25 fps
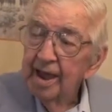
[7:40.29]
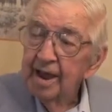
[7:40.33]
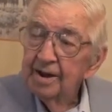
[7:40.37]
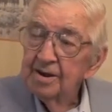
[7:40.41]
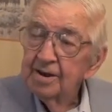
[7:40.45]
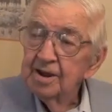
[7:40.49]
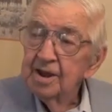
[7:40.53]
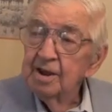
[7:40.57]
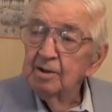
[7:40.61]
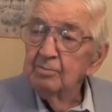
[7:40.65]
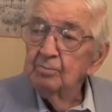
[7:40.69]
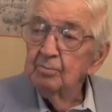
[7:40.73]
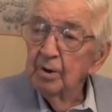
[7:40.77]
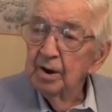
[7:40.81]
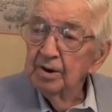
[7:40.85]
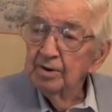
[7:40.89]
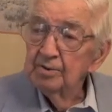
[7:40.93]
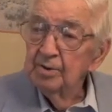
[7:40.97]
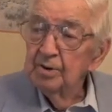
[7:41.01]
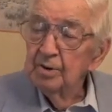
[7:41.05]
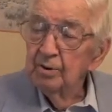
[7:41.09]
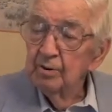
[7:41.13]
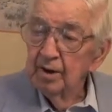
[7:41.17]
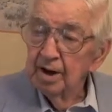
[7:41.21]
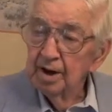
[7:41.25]
And he
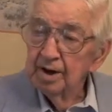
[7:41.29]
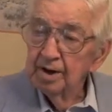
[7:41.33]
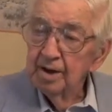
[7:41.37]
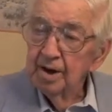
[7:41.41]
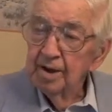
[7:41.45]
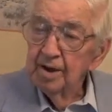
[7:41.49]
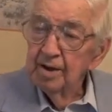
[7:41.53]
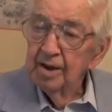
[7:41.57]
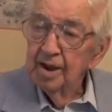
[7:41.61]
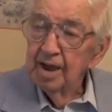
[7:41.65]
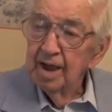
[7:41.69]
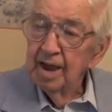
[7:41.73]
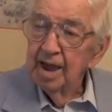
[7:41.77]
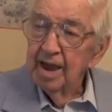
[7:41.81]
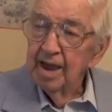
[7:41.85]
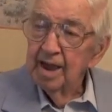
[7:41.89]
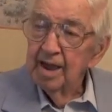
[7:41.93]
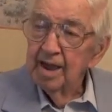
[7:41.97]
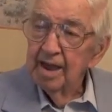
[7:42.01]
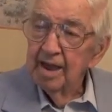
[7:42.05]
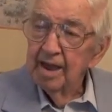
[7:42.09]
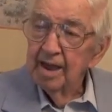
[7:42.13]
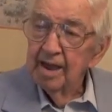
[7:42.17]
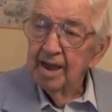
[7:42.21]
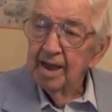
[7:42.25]
would do
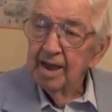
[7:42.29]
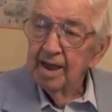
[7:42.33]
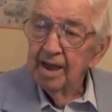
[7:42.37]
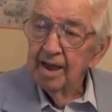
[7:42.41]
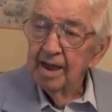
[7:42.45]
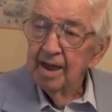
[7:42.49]
it.